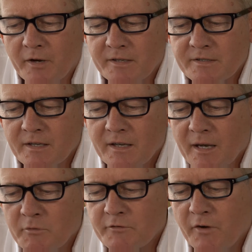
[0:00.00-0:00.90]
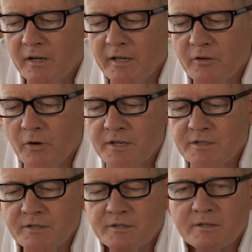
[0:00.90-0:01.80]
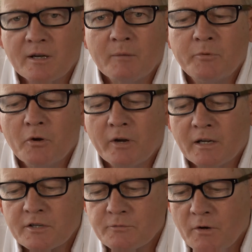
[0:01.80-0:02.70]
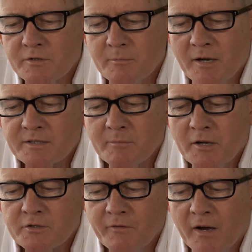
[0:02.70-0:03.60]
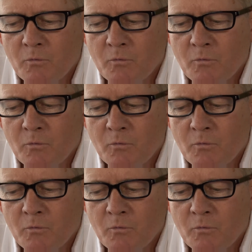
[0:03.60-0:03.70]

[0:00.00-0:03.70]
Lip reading: race and was friendly and gracious, a pure English rose amongst a bunch of